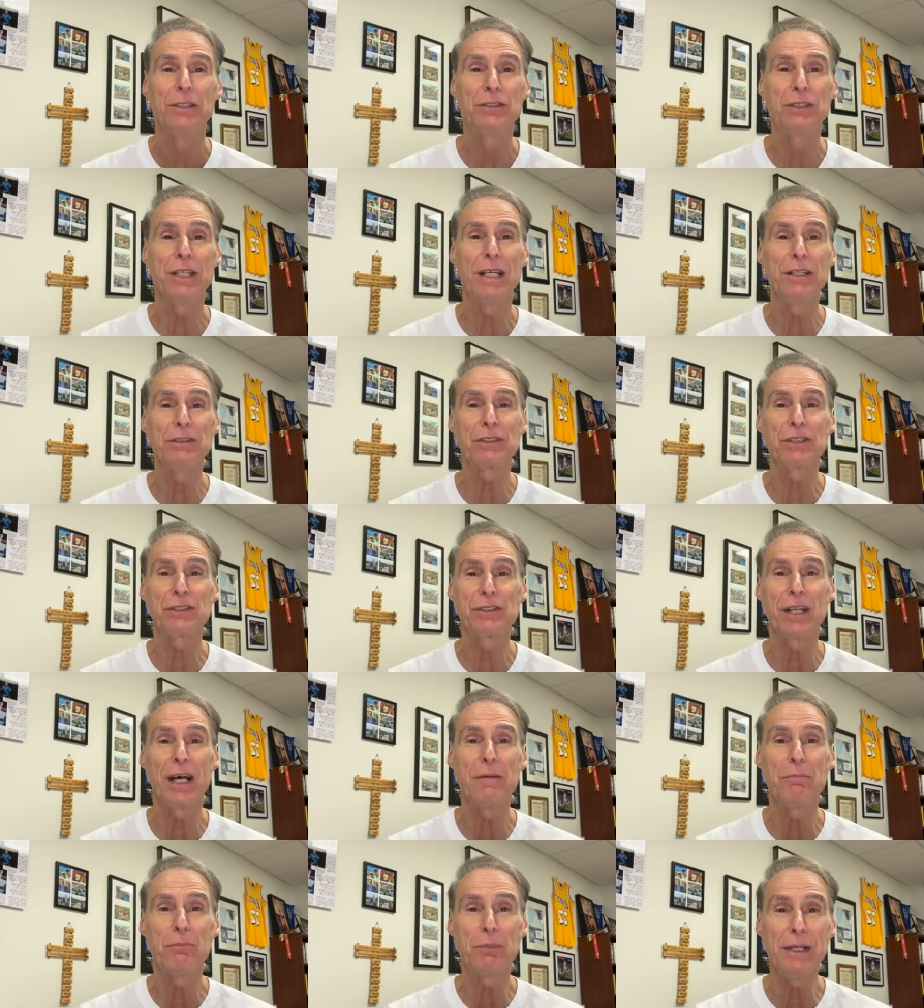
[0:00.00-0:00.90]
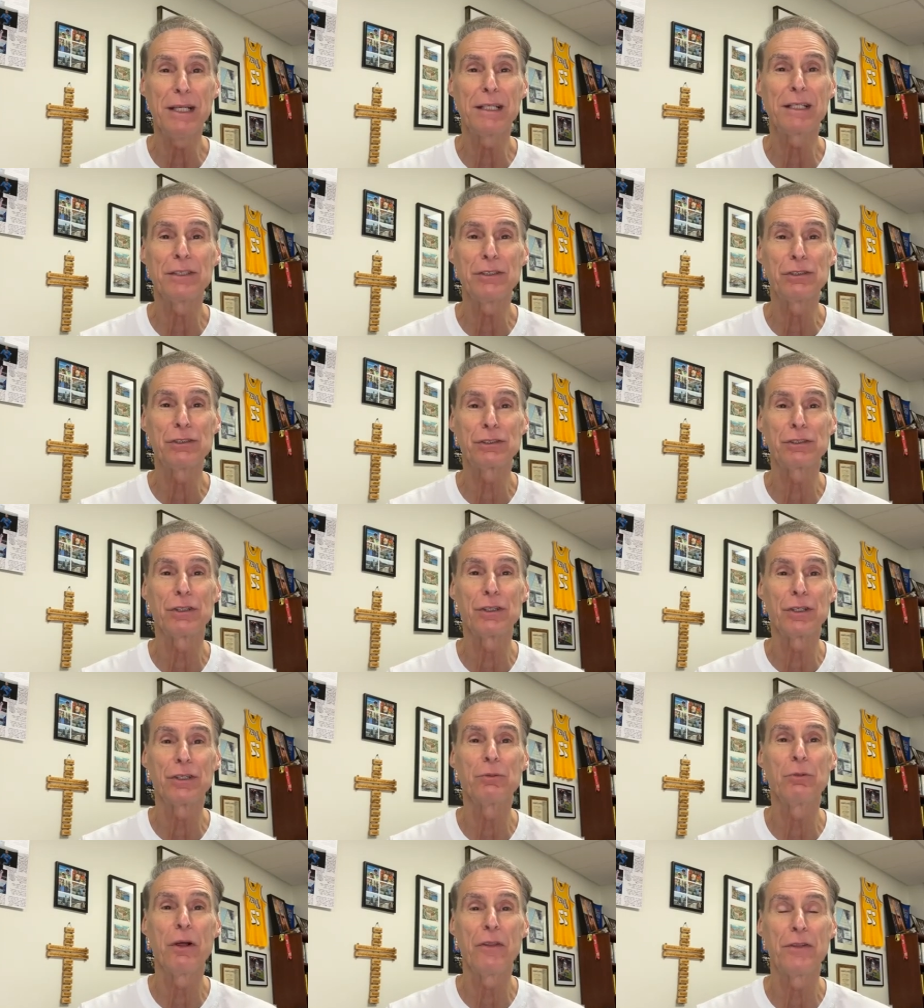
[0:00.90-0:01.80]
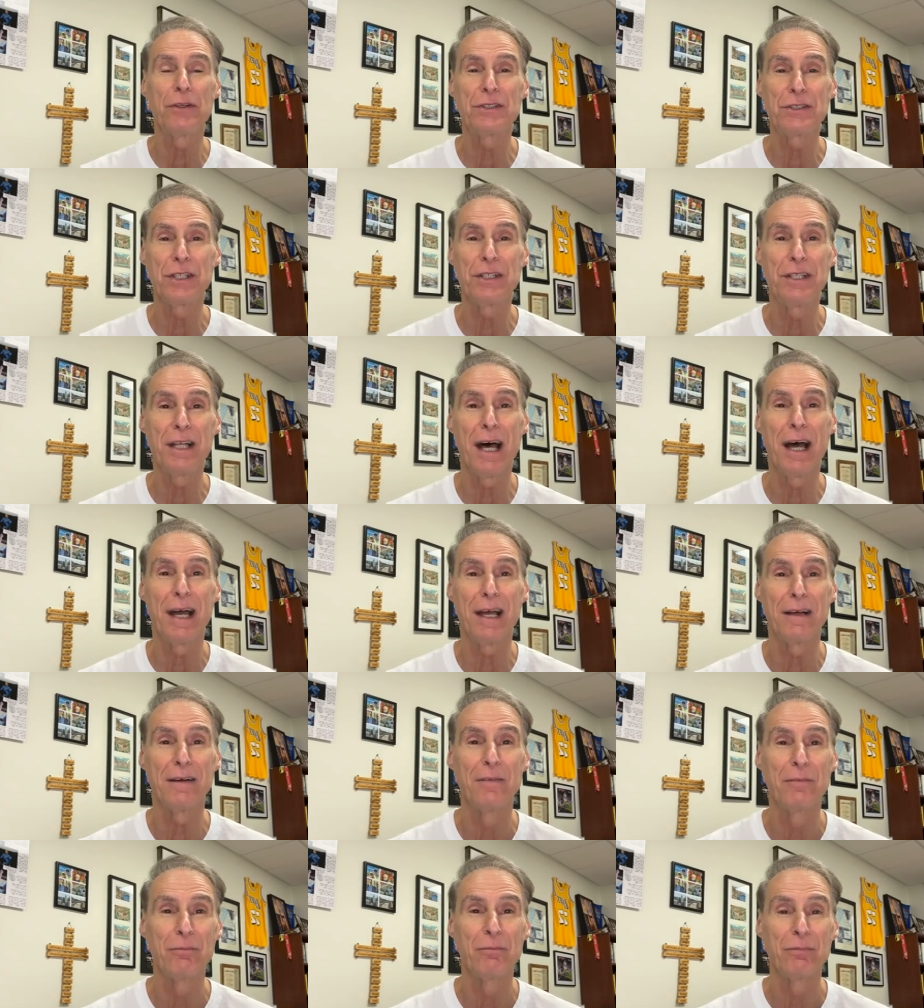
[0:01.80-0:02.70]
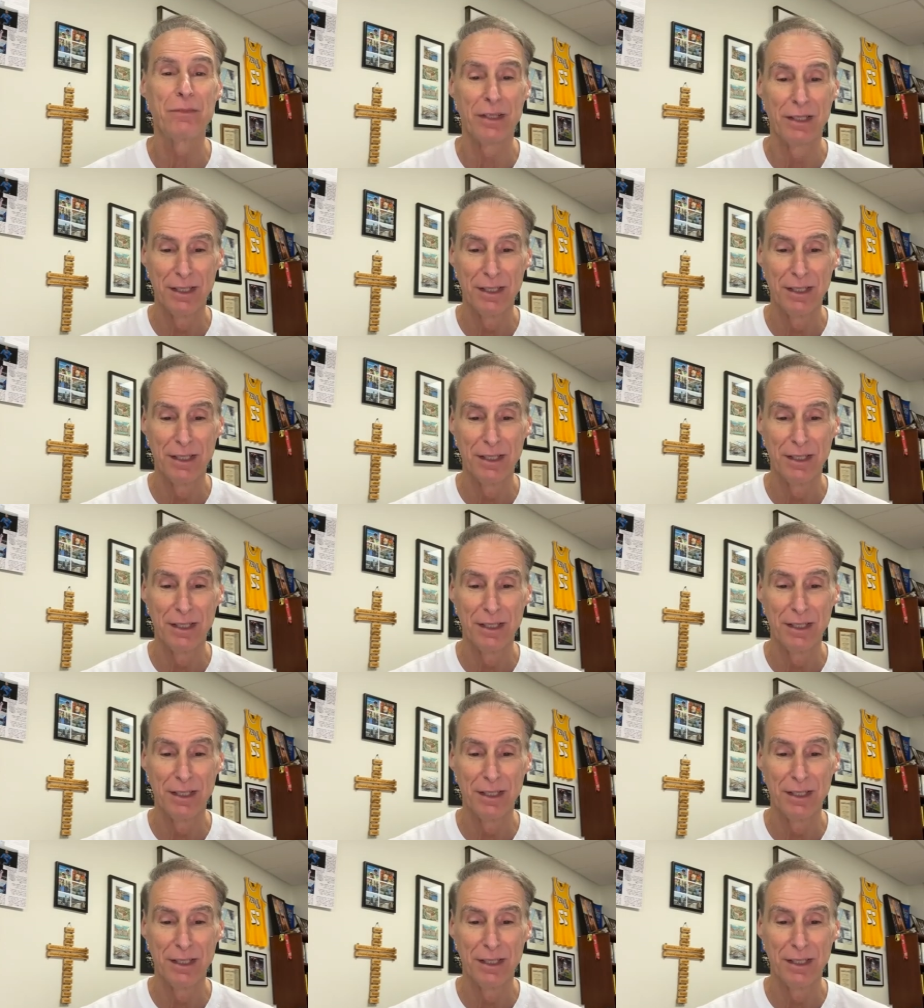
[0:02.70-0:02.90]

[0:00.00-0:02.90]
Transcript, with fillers: Jesus said, be concerned with today.